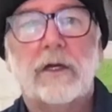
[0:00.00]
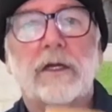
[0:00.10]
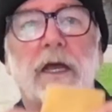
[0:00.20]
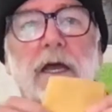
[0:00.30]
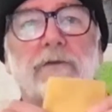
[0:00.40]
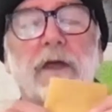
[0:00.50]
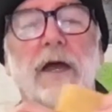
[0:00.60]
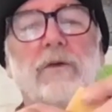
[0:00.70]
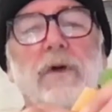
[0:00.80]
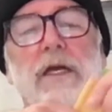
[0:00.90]
in half
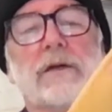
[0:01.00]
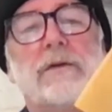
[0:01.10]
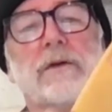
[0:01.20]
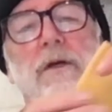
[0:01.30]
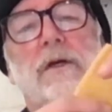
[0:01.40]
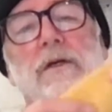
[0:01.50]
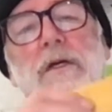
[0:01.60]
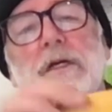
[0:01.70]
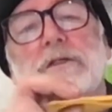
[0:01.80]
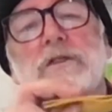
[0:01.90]
that way,
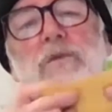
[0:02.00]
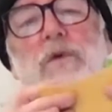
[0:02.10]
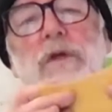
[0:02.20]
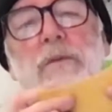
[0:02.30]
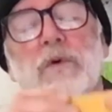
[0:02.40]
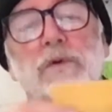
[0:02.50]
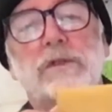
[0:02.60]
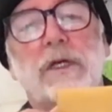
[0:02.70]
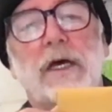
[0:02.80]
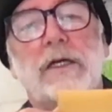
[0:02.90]
and it's smooth on
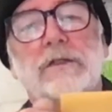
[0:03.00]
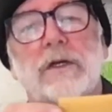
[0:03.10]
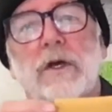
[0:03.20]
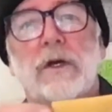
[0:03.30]
both sides.